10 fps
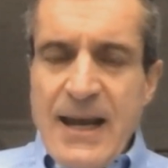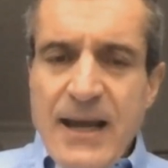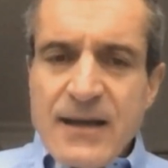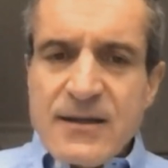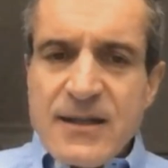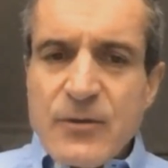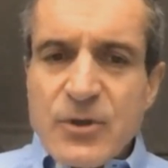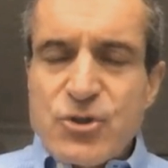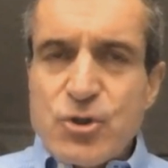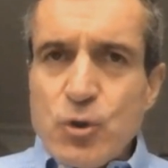And there
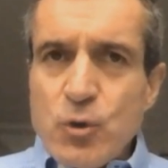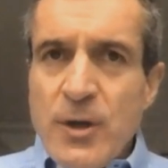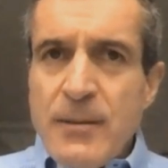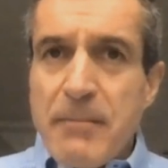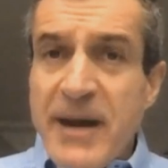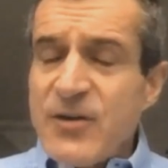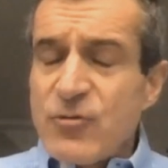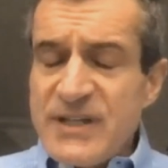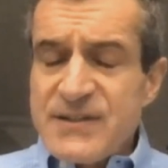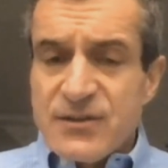were two
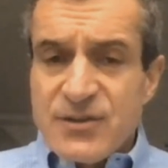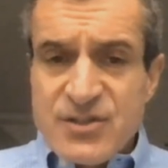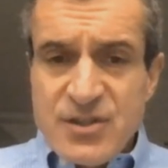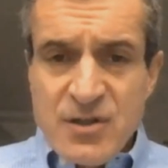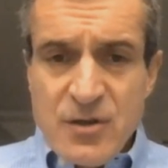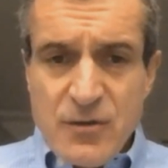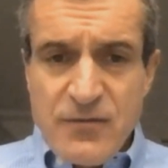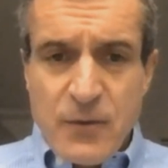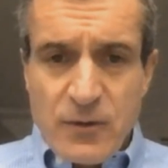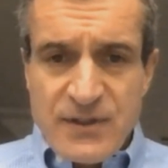main reasons
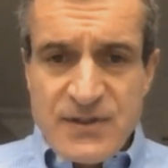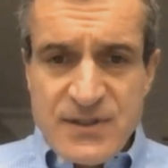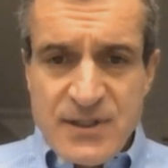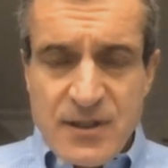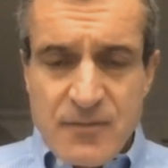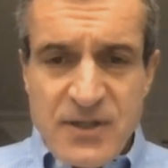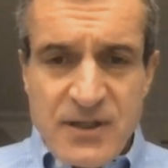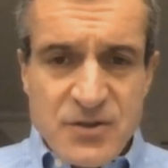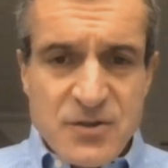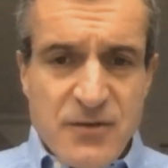for this, it
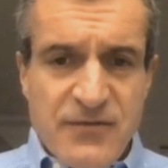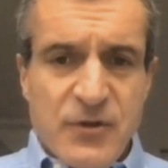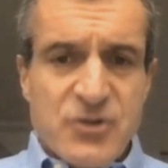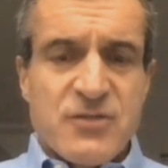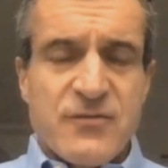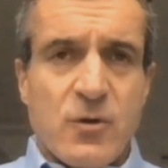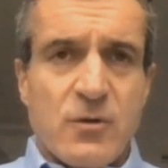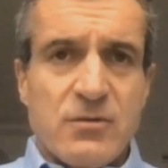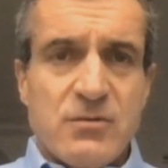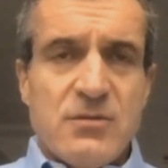appears. First of
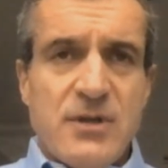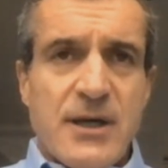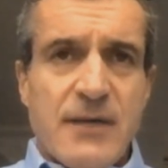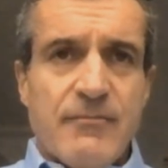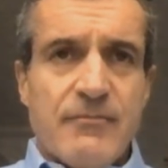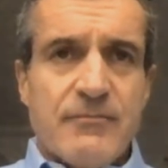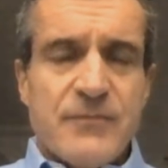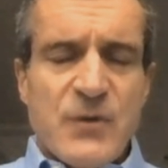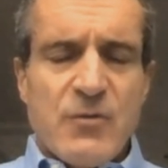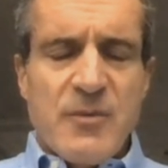all,
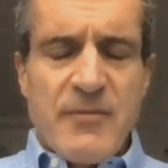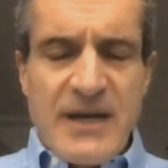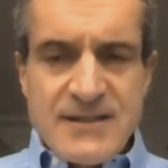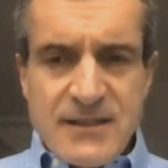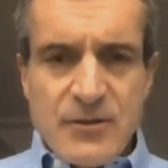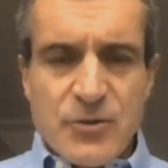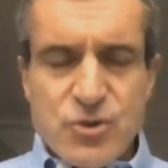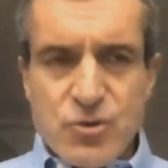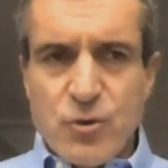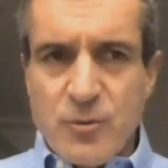remember I said there were
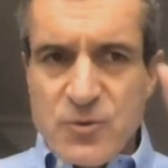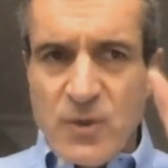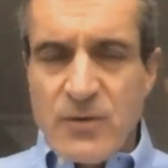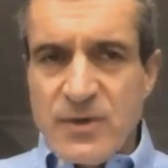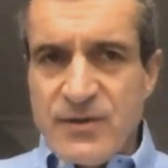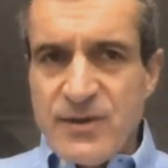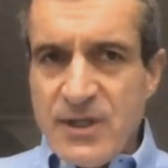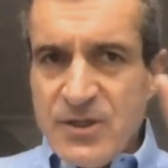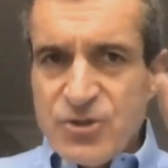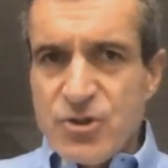two groups, one with
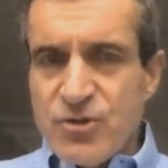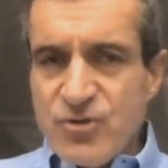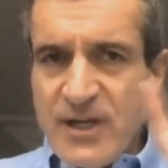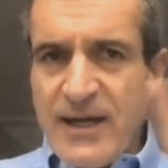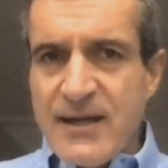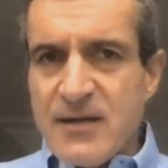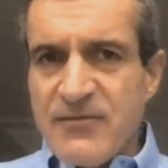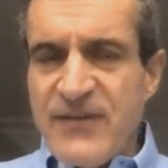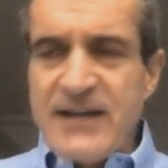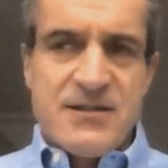surgery and
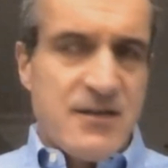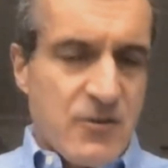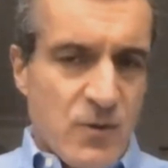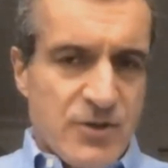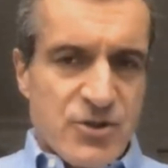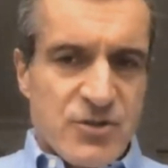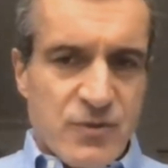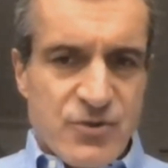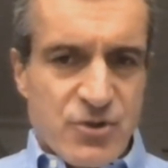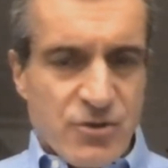Lymfactin and one just
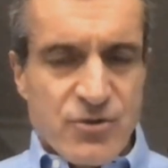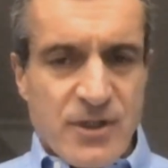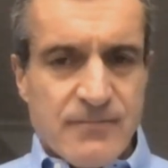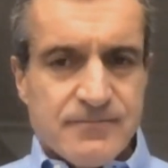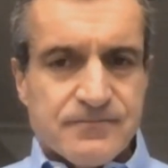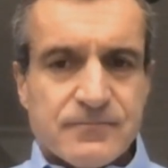with surgery.